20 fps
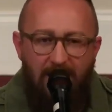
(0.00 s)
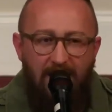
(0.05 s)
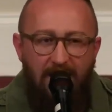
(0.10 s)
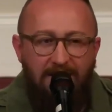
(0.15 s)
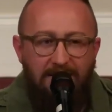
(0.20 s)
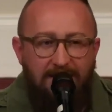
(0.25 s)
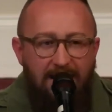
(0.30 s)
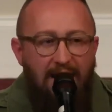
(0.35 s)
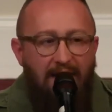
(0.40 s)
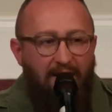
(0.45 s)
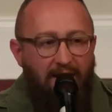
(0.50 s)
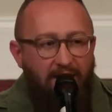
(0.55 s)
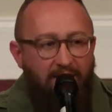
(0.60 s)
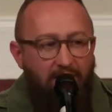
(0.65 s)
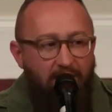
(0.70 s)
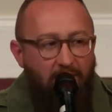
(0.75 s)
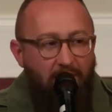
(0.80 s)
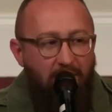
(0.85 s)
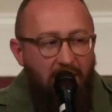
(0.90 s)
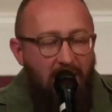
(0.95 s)
telling
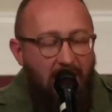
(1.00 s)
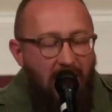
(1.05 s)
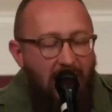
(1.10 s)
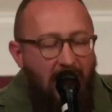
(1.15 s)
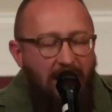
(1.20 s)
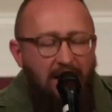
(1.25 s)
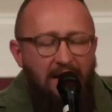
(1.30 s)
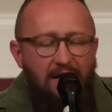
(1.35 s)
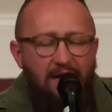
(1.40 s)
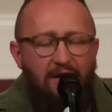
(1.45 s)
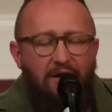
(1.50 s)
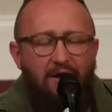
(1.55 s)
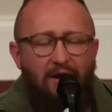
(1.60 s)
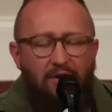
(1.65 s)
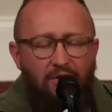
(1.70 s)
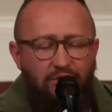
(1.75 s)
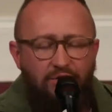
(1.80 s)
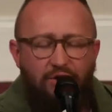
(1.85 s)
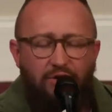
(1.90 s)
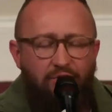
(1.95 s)
them, and he
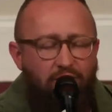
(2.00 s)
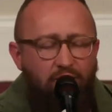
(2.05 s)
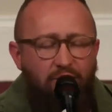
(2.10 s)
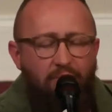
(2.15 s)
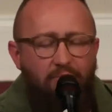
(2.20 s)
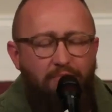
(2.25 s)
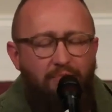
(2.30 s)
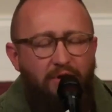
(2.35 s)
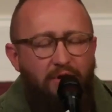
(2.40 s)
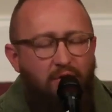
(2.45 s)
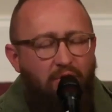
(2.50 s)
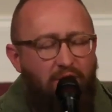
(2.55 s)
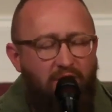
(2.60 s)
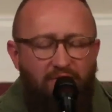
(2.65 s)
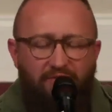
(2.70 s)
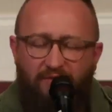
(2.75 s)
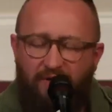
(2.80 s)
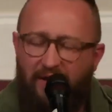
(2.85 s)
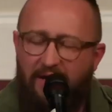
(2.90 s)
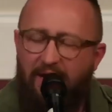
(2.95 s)
goes through
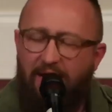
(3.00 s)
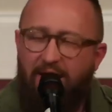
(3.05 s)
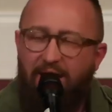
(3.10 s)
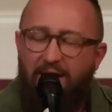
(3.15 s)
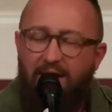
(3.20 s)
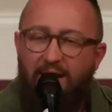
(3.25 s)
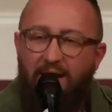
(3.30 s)
beautifully